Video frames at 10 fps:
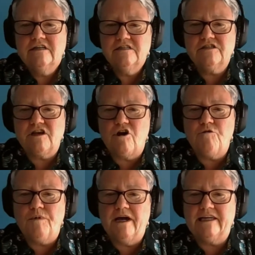So
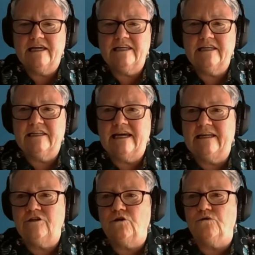by getting an
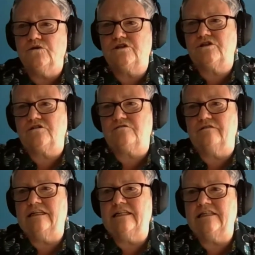annual
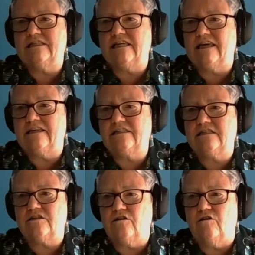screening
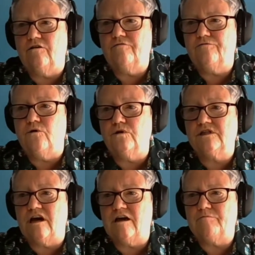test for
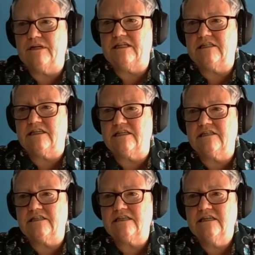
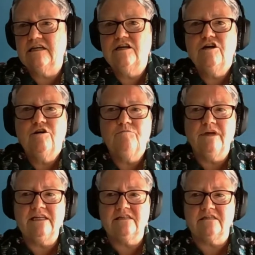diabetes
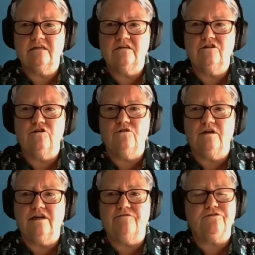means that
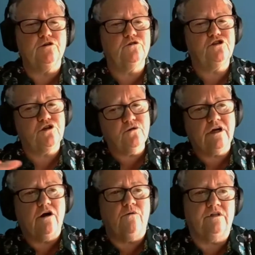if you do
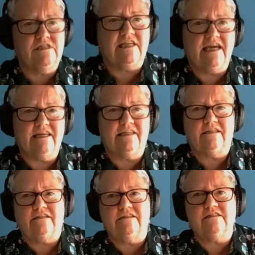go on to
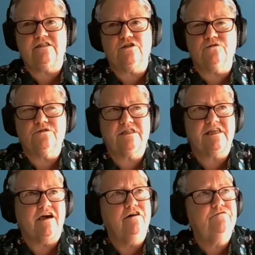getting it
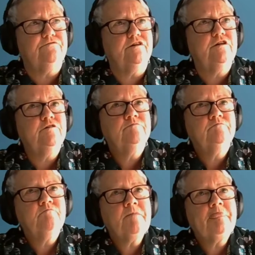yourself,
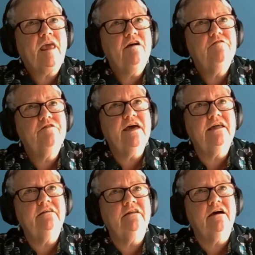
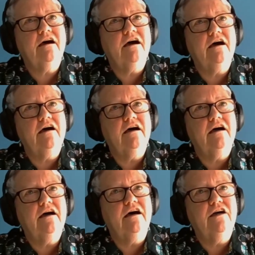then
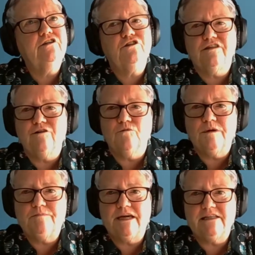it will
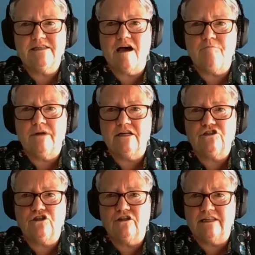be picked up much
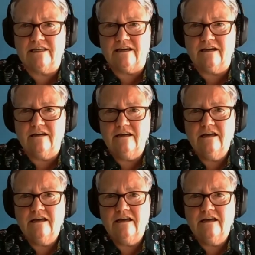earlier